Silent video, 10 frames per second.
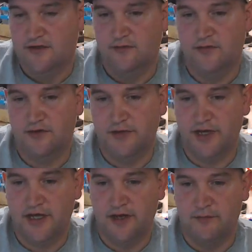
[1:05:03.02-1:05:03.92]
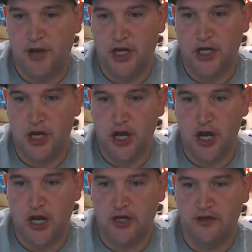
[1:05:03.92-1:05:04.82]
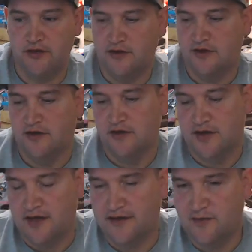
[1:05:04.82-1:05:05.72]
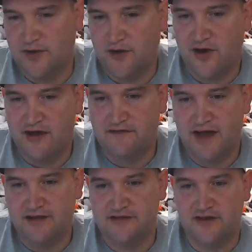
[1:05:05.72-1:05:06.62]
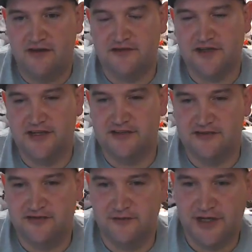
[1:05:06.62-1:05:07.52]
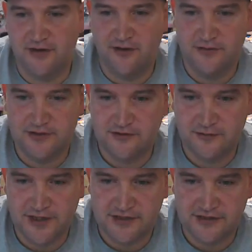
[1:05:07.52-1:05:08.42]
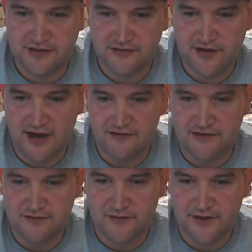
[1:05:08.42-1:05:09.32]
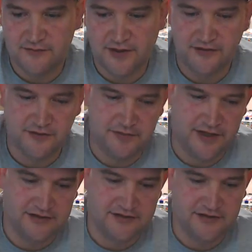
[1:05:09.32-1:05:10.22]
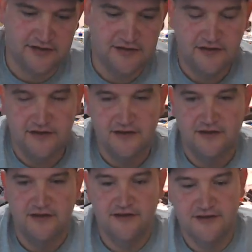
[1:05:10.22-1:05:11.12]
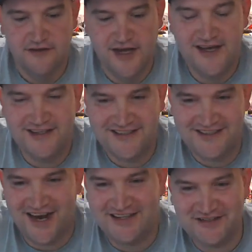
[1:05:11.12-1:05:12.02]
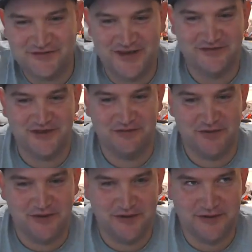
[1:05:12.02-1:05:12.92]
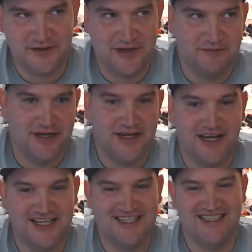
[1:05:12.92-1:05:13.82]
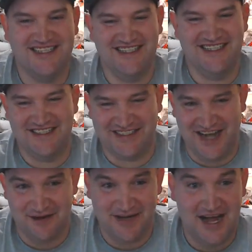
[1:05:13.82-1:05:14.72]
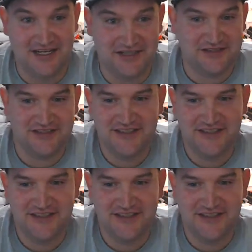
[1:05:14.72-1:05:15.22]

we'll be making it. I think we all have valid driver's license, so we could always switch driving if you want. Well, it depends. It's Josh's wife's Explorer, so he might not. He's like, I've got this.